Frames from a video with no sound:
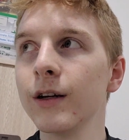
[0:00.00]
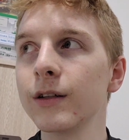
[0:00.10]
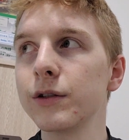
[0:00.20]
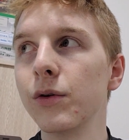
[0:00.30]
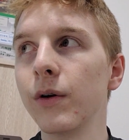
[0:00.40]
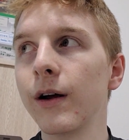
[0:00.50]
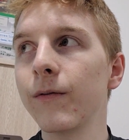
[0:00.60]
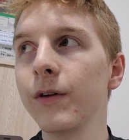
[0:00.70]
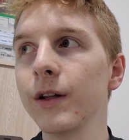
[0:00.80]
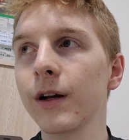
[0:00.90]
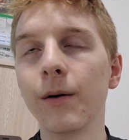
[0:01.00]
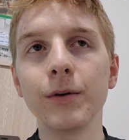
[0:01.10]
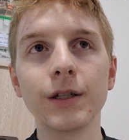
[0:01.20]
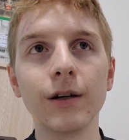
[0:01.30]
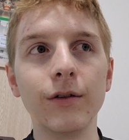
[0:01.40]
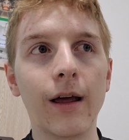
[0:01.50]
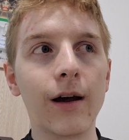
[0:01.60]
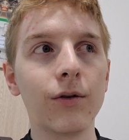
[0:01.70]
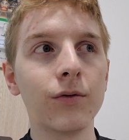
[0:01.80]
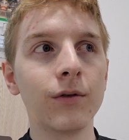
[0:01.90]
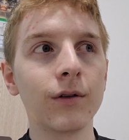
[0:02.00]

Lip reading: So I feel like up until now,